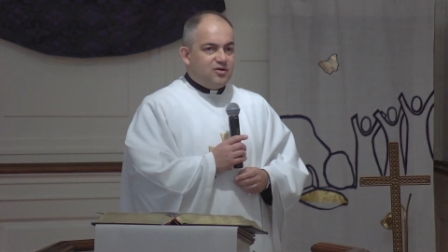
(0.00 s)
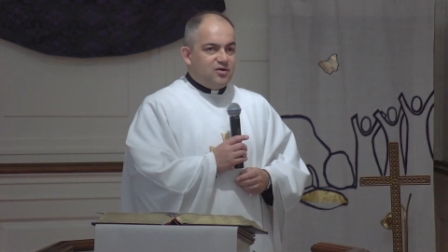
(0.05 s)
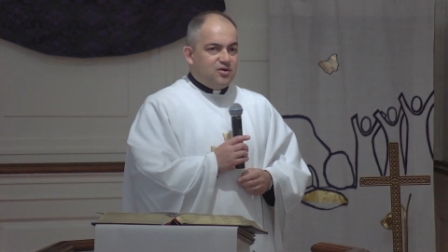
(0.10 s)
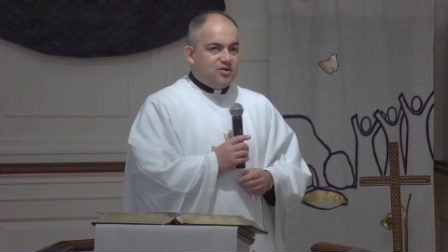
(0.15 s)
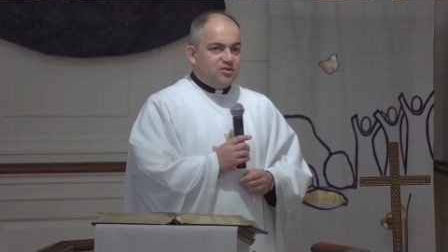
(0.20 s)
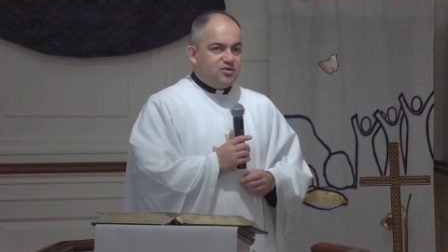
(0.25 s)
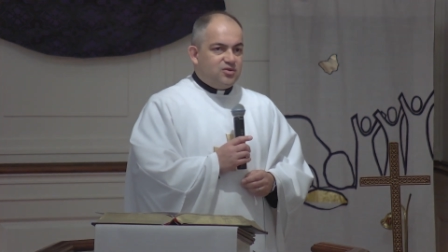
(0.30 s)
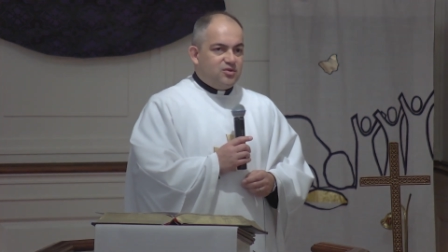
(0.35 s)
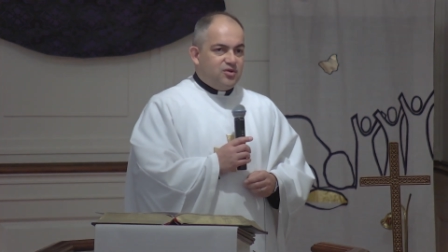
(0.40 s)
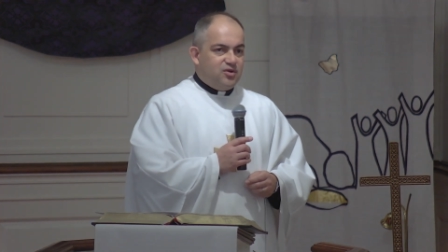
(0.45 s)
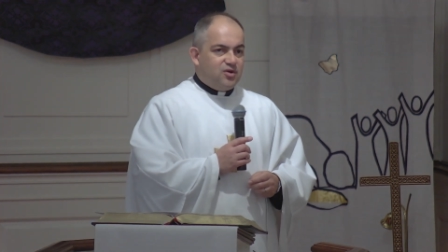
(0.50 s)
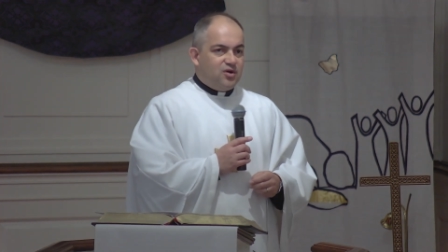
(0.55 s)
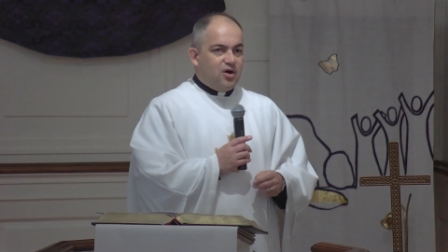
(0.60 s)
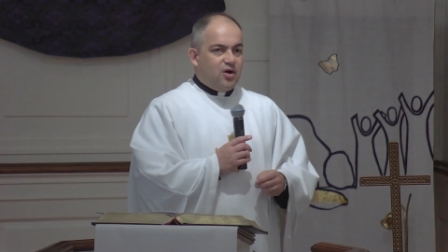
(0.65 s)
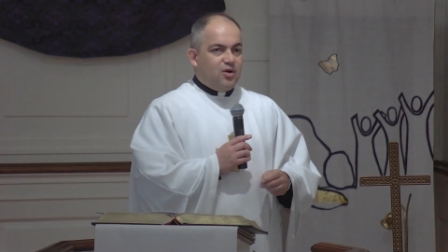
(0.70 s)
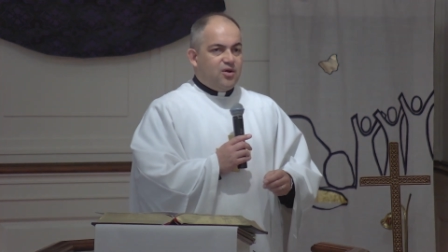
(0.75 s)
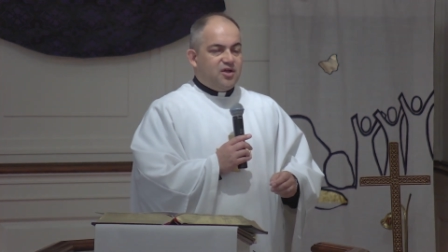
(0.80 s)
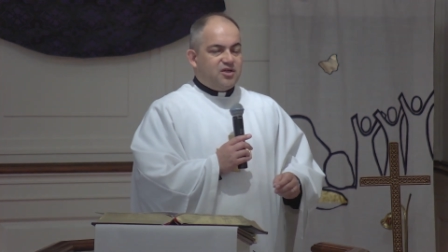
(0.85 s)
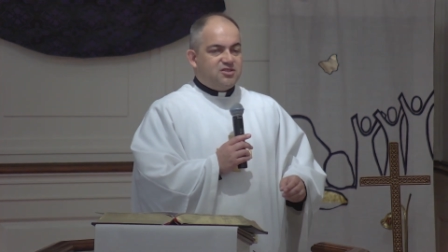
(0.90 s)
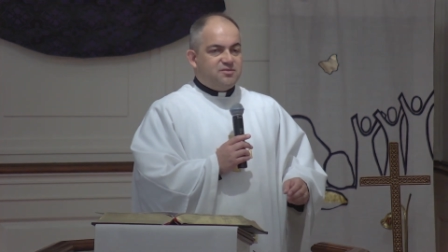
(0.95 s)
going through your
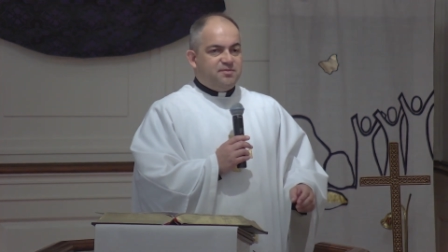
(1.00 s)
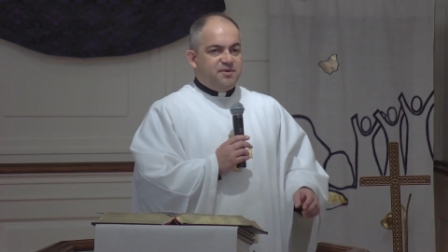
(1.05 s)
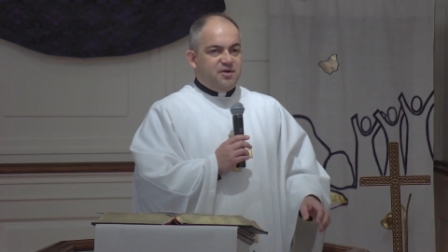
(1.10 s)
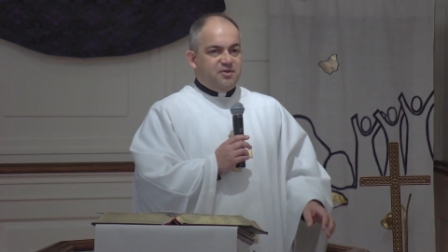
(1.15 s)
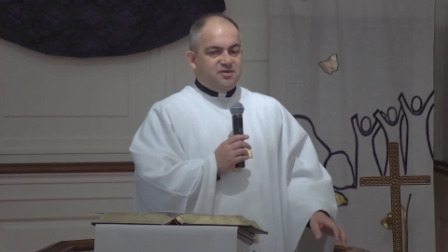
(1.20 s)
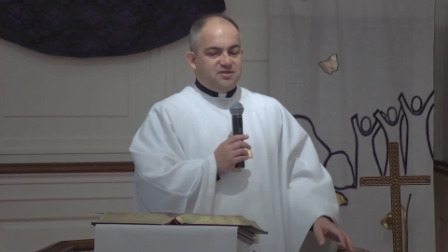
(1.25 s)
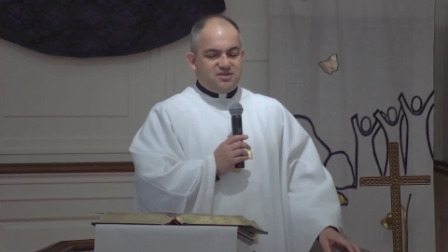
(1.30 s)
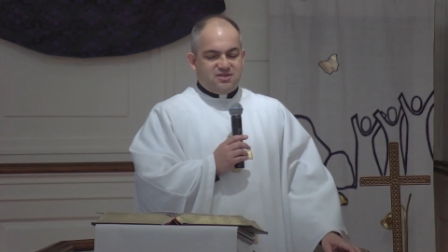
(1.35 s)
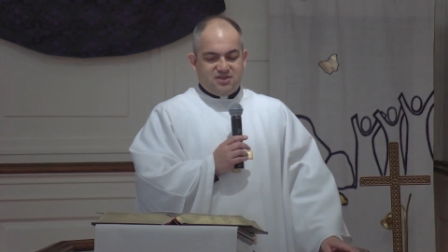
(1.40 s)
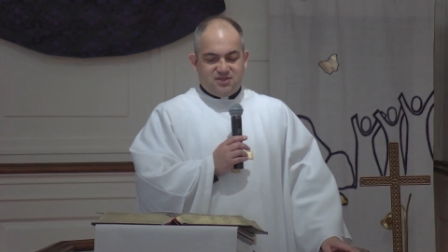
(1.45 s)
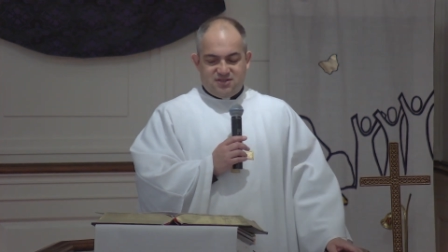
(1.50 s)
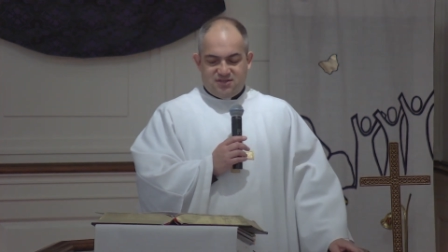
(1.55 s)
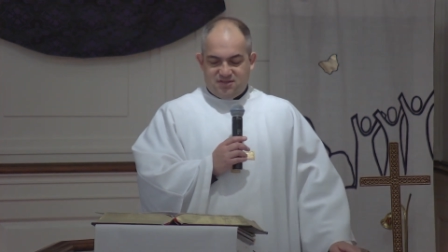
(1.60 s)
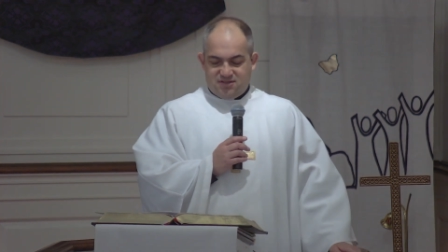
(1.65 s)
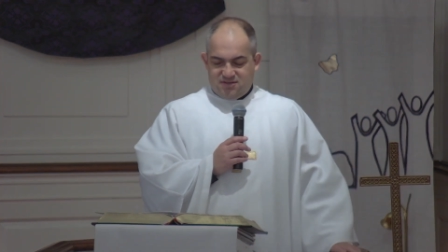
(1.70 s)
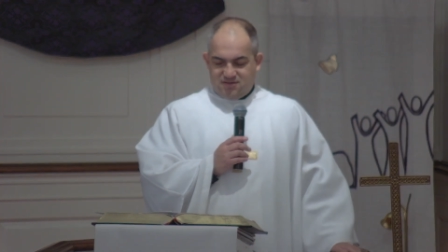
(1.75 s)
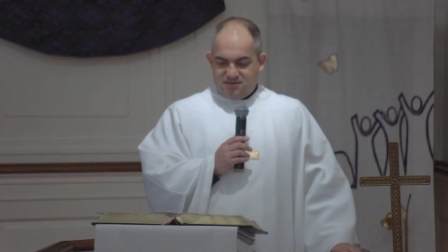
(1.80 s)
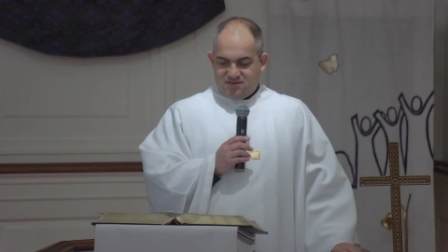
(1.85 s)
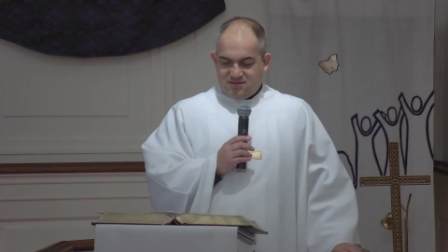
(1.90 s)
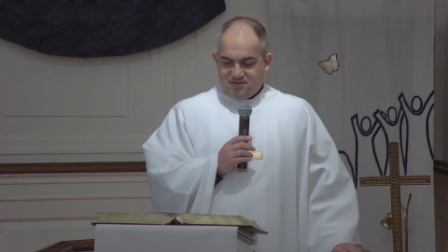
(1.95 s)
own
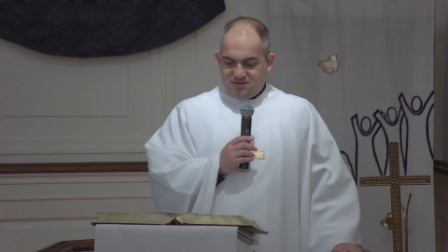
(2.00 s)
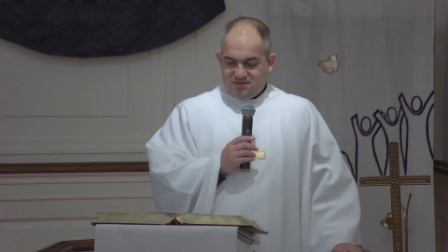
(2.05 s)
experiences.